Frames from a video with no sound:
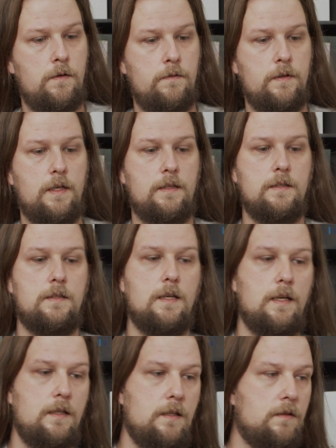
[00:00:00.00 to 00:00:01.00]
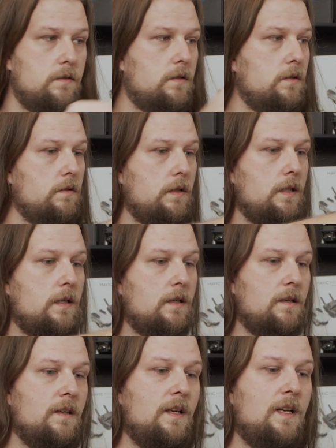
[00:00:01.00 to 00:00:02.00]
We got the Skydio 2 here.
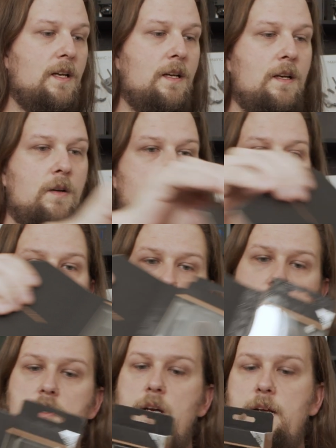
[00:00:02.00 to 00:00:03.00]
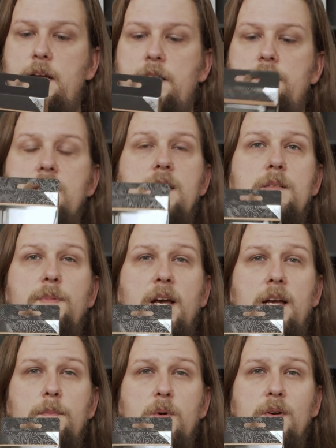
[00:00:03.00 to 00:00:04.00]
We're gonna try out these
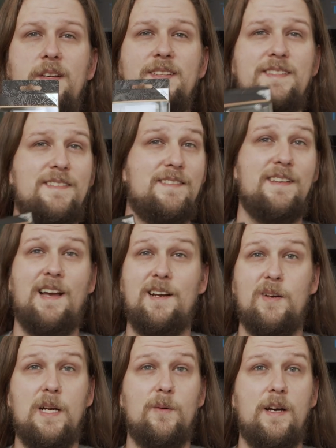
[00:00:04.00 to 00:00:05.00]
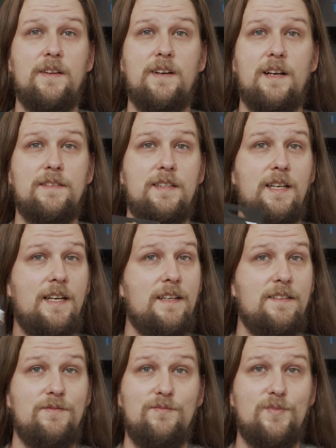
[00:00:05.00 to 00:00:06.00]
bad boys. It's not great weather out today,
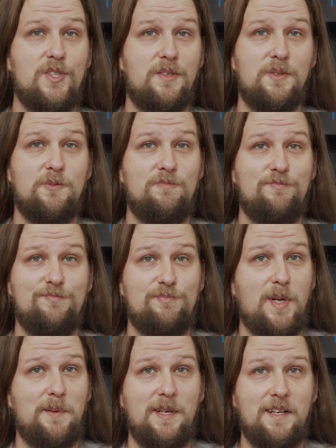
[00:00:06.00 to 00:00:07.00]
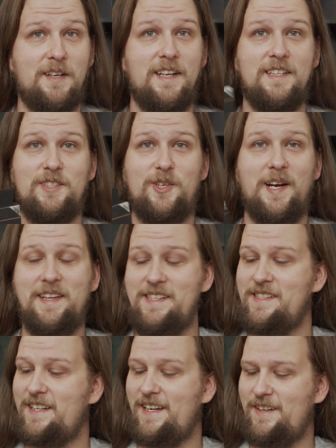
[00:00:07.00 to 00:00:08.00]
so probably not gonna get to try
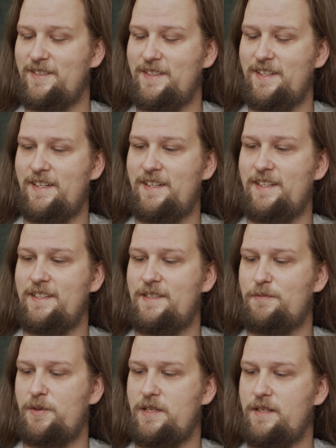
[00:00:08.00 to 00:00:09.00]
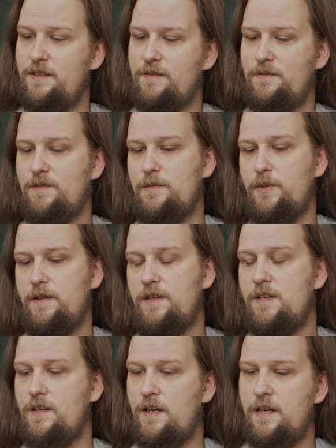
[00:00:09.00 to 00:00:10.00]
these out. It's pretty
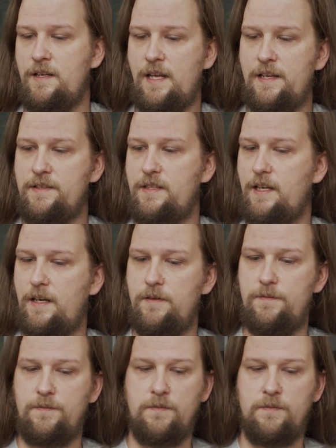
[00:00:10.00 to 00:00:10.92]
nasty out.